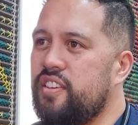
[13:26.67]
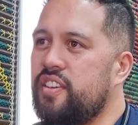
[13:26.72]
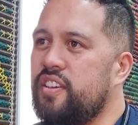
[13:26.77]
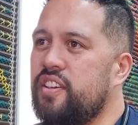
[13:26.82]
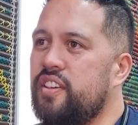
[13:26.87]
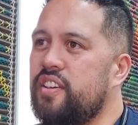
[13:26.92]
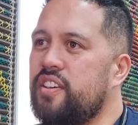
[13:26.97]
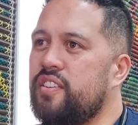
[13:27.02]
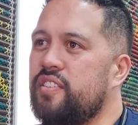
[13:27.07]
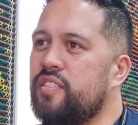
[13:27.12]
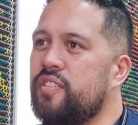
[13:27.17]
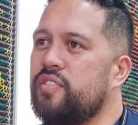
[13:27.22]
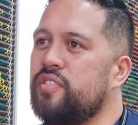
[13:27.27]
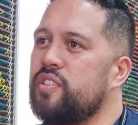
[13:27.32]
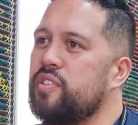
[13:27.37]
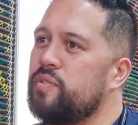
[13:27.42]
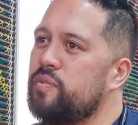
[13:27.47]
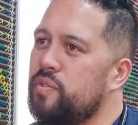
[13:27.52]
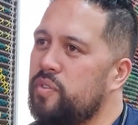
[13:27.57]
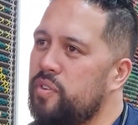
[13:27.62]
Yeah, not
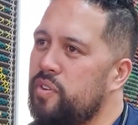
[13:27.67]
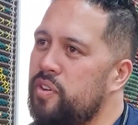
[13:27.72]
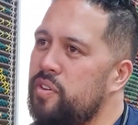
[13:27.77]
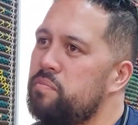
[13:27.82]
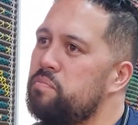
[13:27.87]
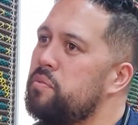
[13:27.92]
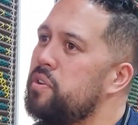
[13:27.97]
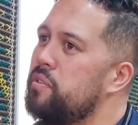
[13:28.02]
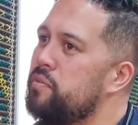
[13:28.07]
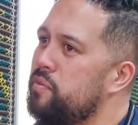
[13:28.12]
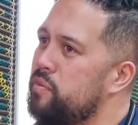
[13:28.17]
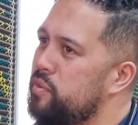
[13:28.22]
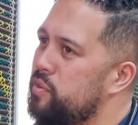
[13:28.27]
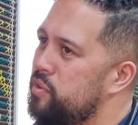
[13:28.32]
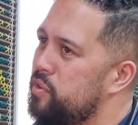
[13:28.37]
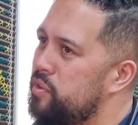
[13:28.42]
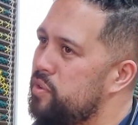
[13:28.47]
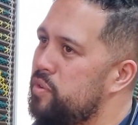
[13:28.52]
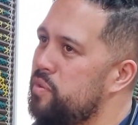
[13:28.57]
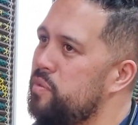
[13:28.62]
just for him, but
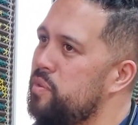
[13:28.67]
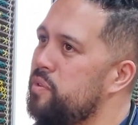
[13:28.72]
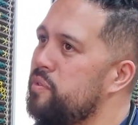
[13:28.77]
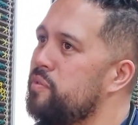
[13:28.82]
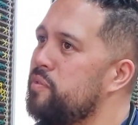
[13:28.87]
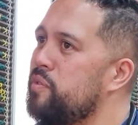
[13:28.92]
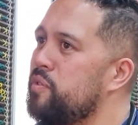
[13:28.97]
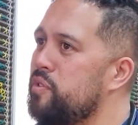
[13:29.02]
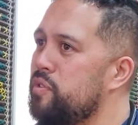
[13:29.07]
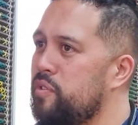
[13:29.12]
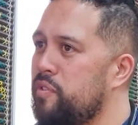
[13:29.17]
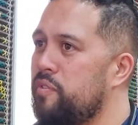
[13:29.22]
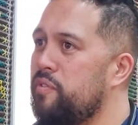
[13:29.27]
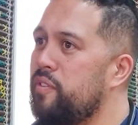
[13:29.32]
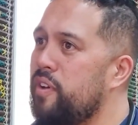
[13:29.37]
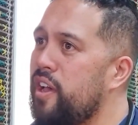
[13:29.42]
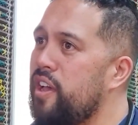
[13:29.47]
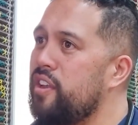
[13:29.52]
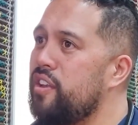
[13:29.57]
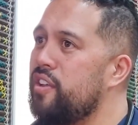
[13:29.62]
you. Oh, for us
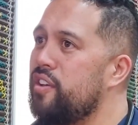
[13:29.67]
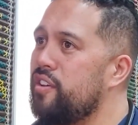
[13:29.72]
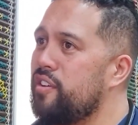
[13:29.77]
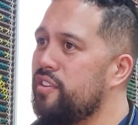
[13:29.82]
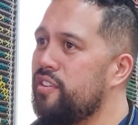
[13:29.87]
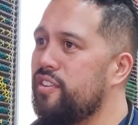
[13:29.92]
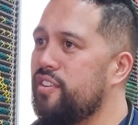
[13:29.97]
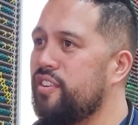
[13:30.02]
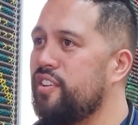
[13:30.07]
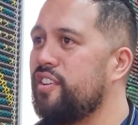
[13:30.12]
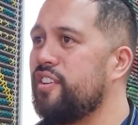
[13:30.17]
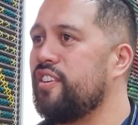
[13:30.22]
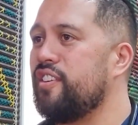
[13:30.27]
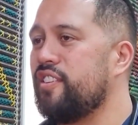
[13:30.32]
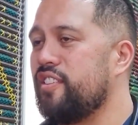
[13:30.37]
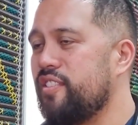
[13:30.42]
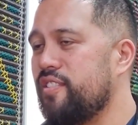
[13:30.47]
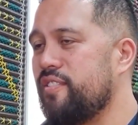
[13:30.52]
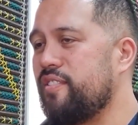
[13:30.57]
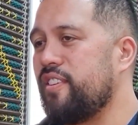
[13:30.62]
whānau. As a
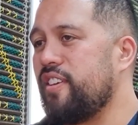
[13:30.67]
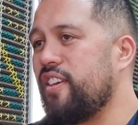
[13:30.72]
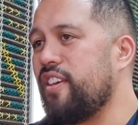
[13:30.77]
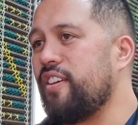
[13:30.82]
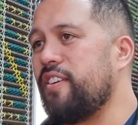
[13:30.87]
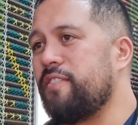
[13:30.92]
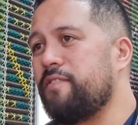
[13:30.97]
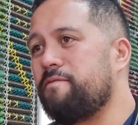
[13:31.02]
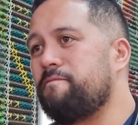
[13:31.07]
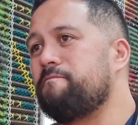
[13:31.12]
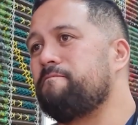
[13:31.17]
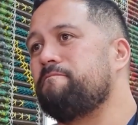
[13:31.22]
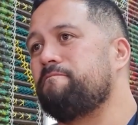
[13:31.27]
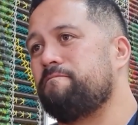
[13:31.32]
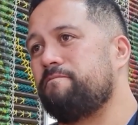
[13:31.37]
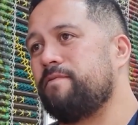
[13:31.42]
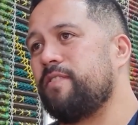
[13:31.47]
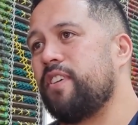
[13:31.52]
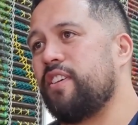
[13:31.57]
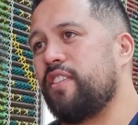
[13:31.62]
whānau. Yeah.
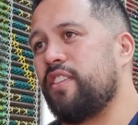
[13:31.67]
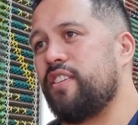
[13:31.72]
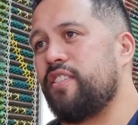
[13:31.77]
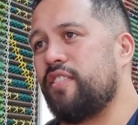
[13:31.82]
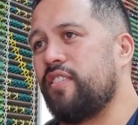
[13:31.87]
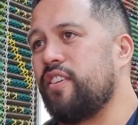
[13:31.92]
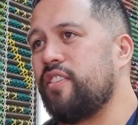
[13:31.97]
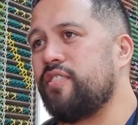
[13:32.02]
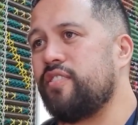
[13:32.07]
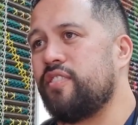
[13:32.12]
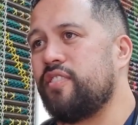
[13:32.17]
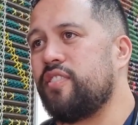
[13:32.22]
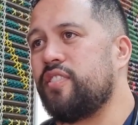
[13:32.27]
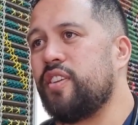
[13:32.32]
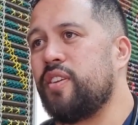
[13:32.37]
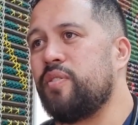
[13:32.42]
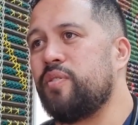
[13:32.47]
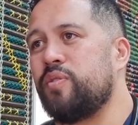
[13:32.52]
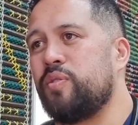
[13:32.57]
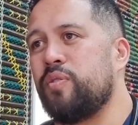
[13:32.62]
Absolutely. And those are the
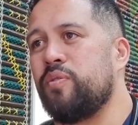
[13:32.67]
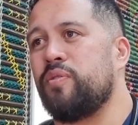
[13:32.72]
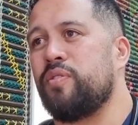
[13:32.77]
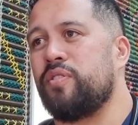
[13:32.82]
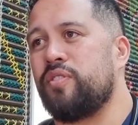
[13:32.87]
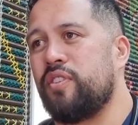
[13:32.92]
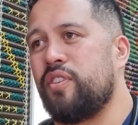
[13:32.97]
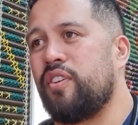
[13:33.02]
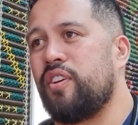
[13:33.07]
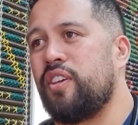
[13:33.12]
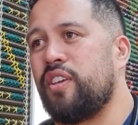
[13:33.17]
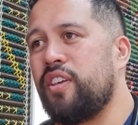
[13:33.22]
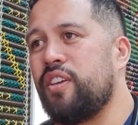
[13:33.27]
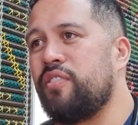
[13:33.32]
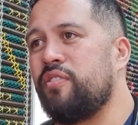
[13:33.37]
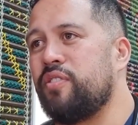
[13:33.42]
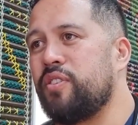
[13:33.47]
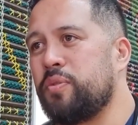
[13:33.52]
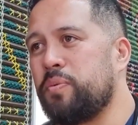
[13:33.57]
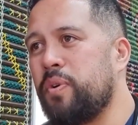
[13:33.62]
same stories that I
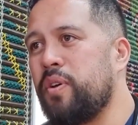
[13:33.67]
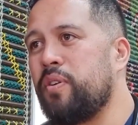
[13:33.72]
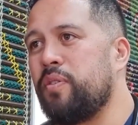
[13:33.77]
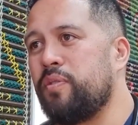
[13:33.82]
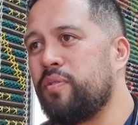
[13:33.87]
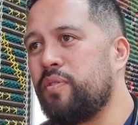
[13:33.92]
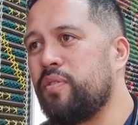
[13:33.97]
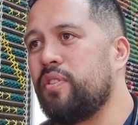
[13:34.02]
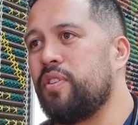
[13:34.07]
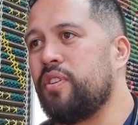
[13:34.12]
hear as well.